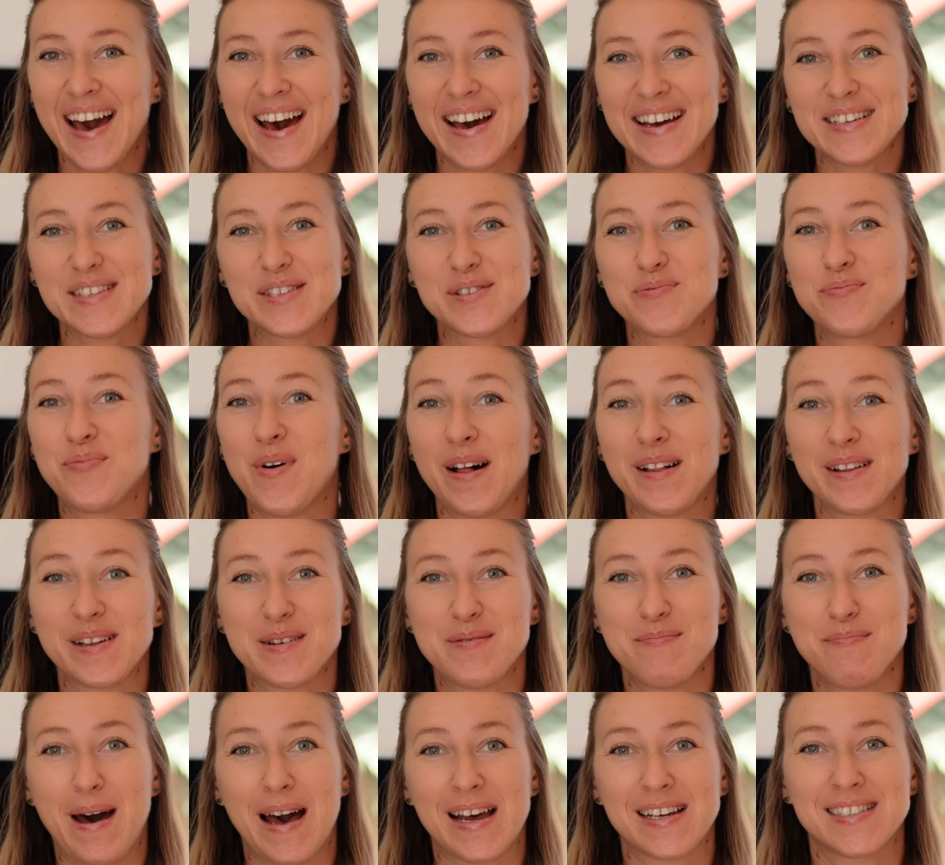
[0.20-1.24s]
guys,
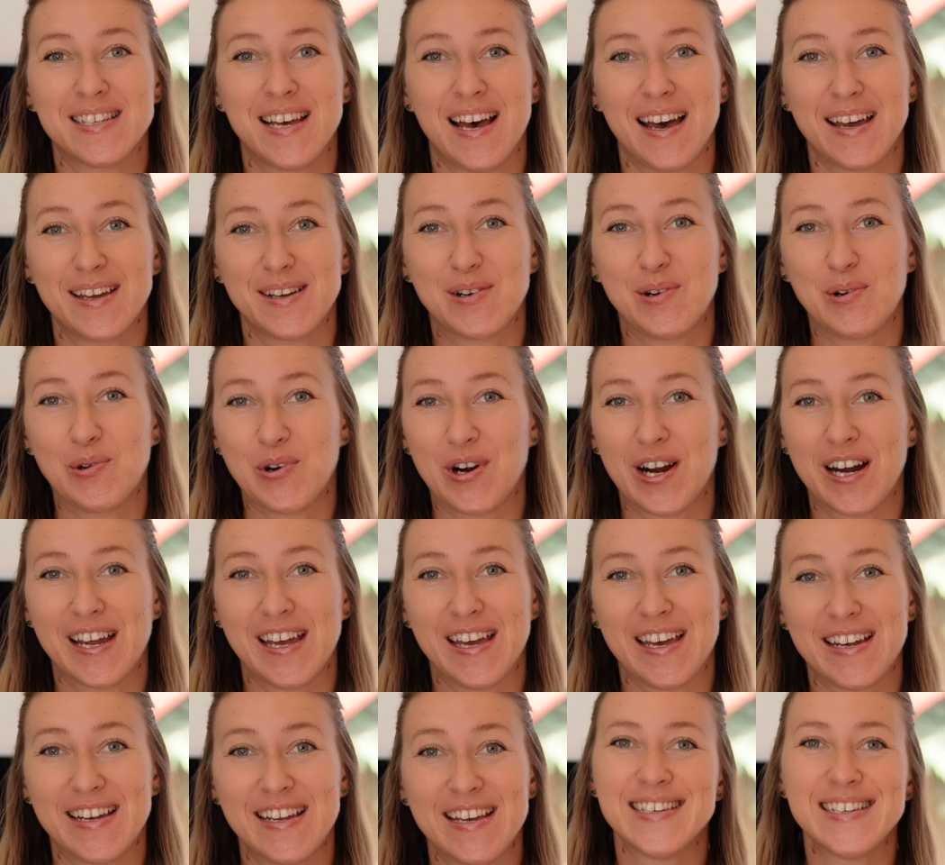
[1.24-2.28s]
welcome back to Hike
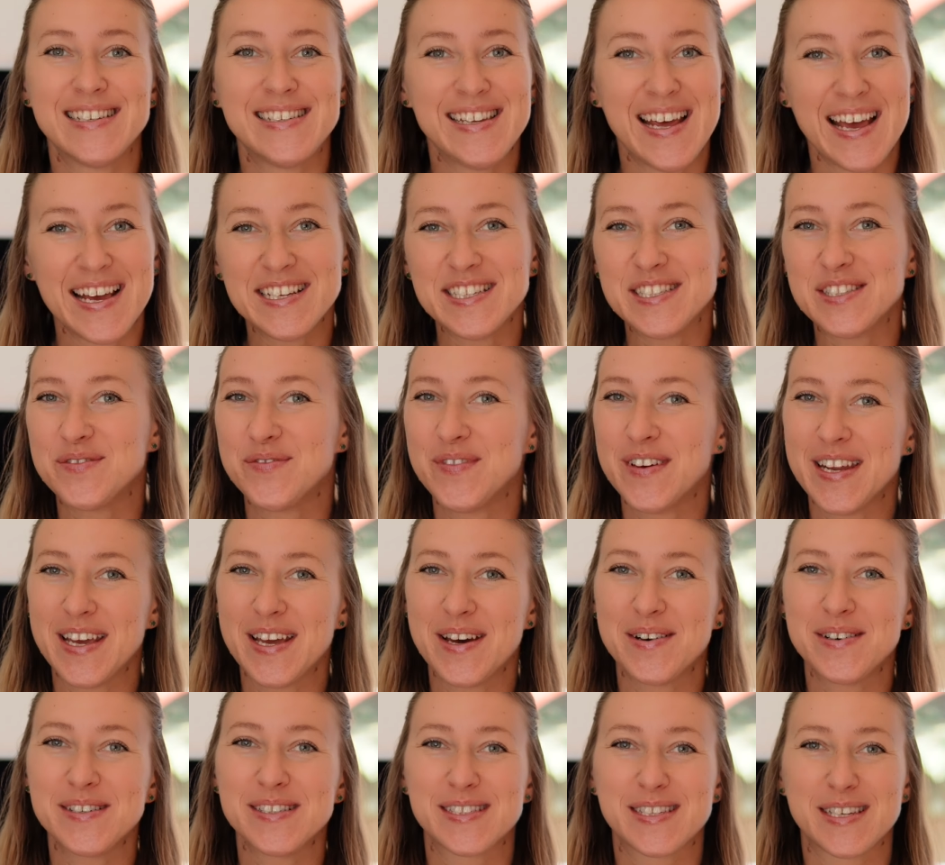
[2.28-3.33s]
Oregon. Today's
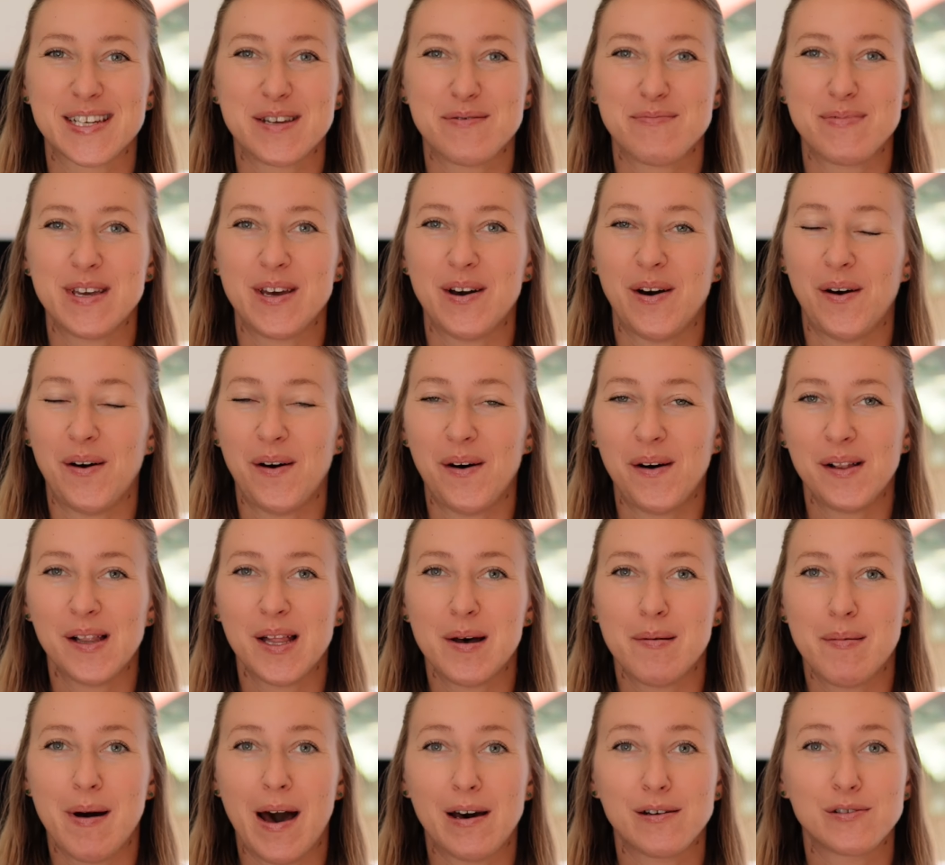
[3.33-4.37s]
video is going to be all
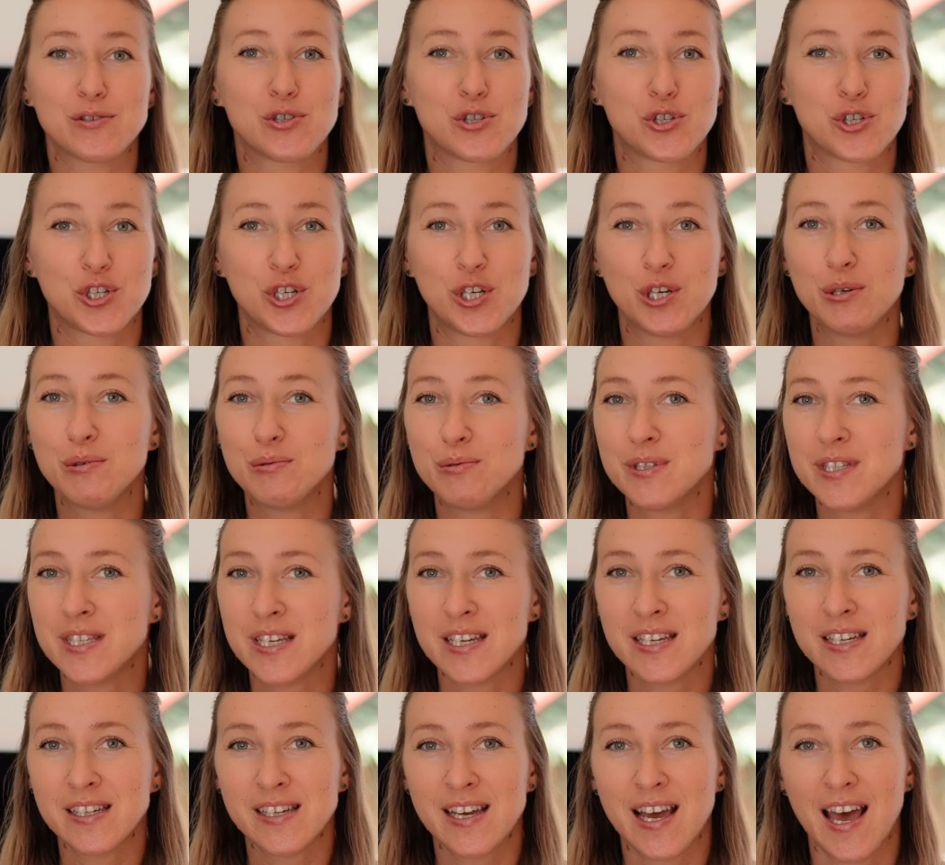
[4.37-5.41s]
about
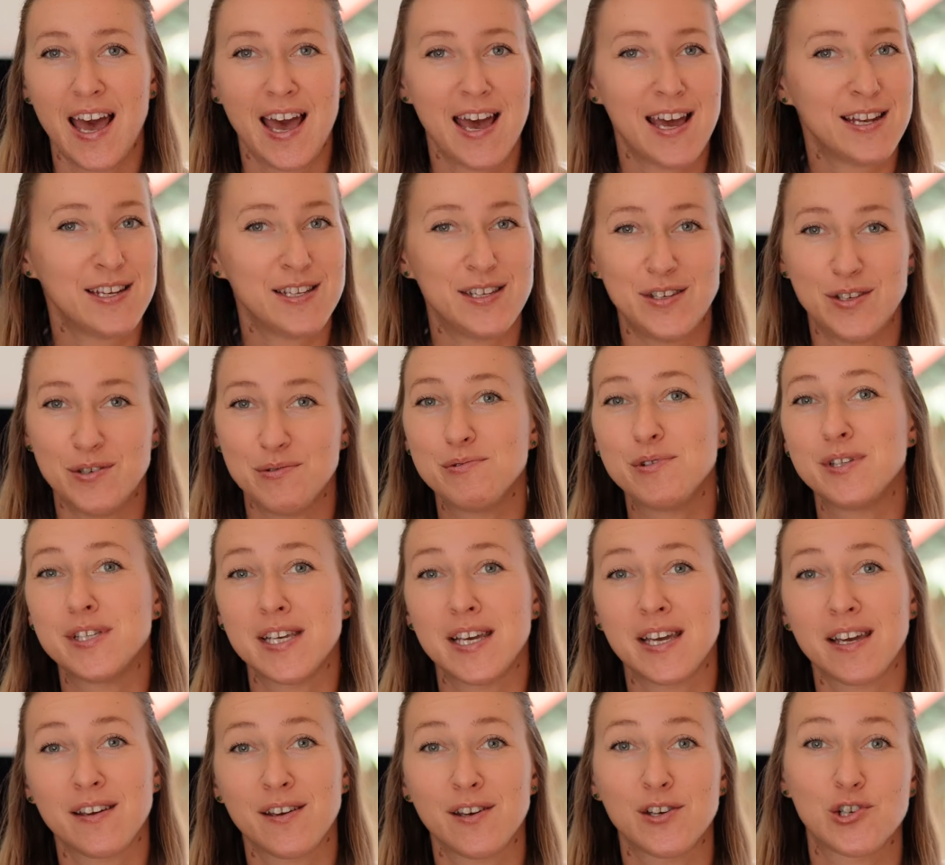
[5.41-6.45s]
choosing and
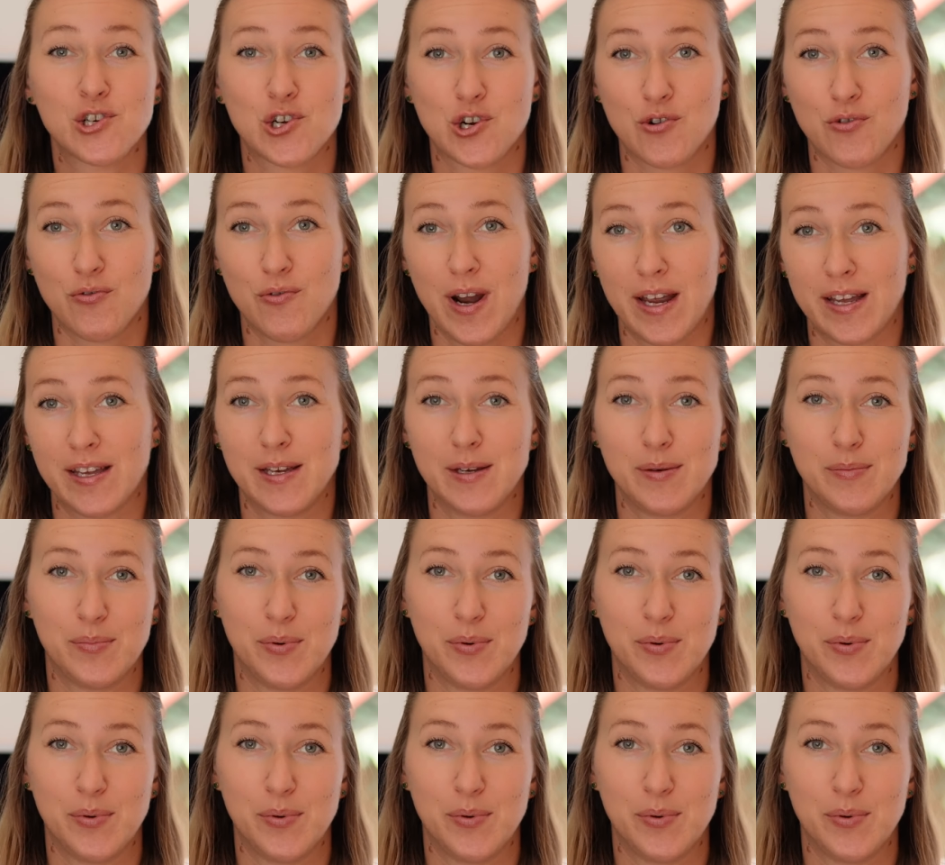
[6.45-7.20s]
using trekking